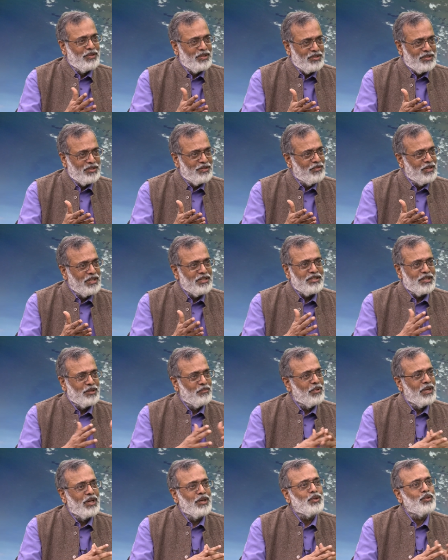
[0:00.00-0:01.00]
which is very
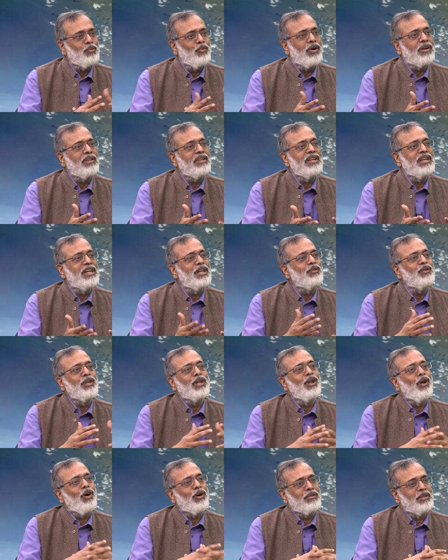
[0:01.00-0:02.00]
similar to what they did with the
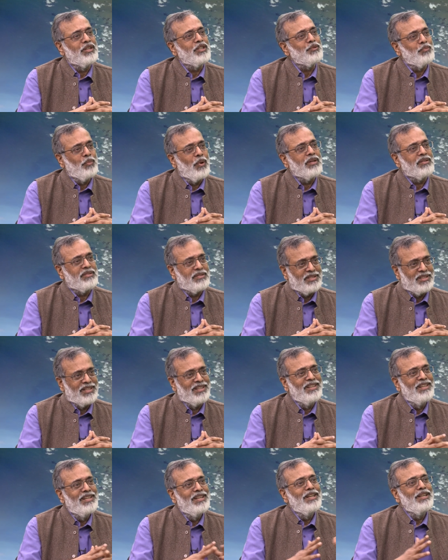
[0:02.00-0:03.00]
Loch Ness monster.
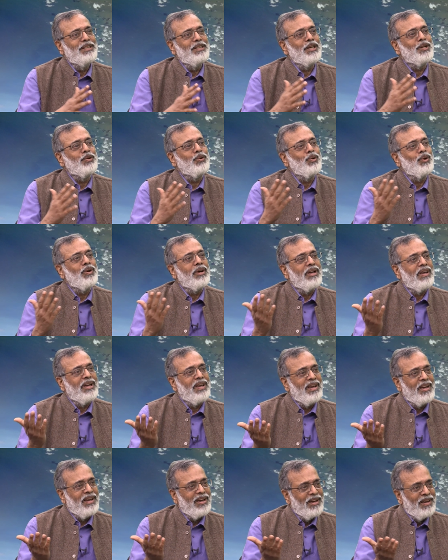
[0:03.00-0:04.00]
Mm. They took
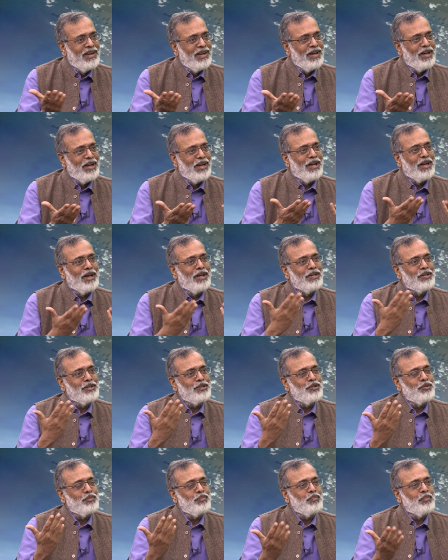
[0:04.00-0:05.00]
a, a
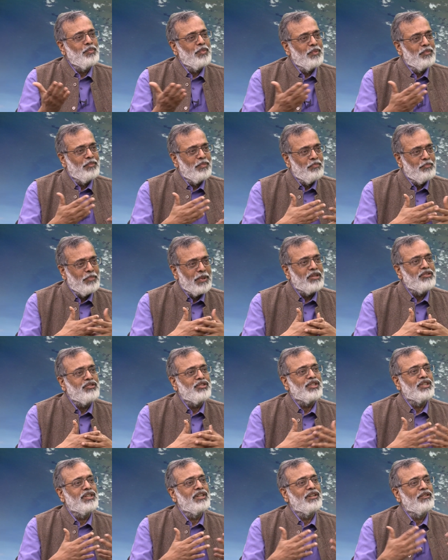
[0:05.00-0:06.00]

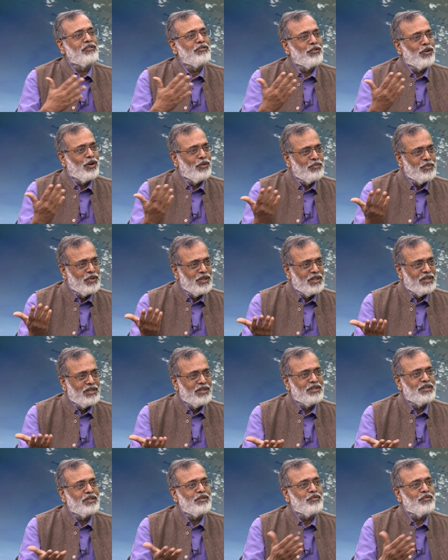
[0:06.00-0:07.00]
picture from the